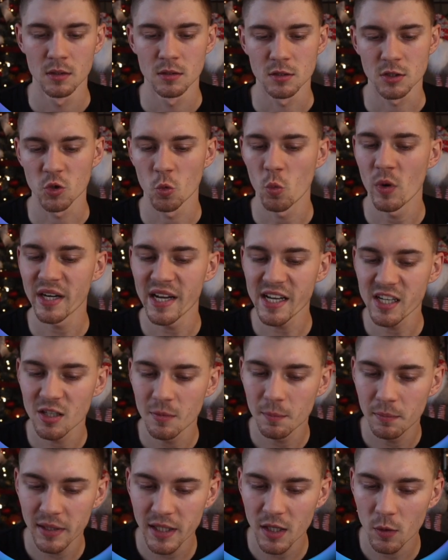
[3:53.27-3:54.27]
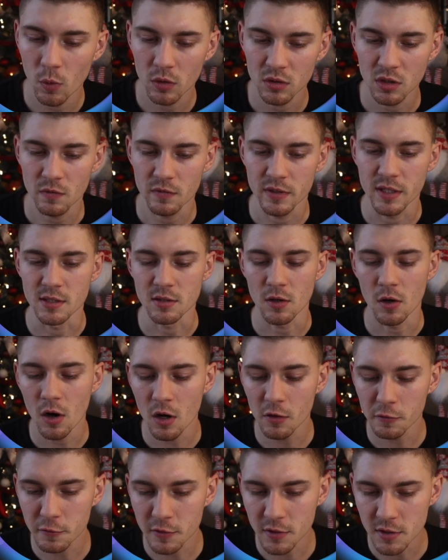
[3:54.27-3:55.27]
So when I complete one of these
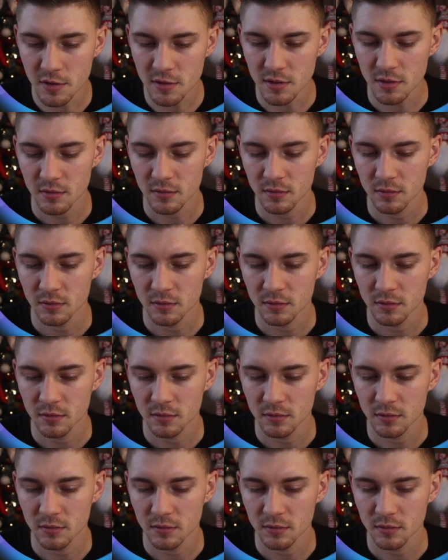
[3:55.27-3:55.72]
offers,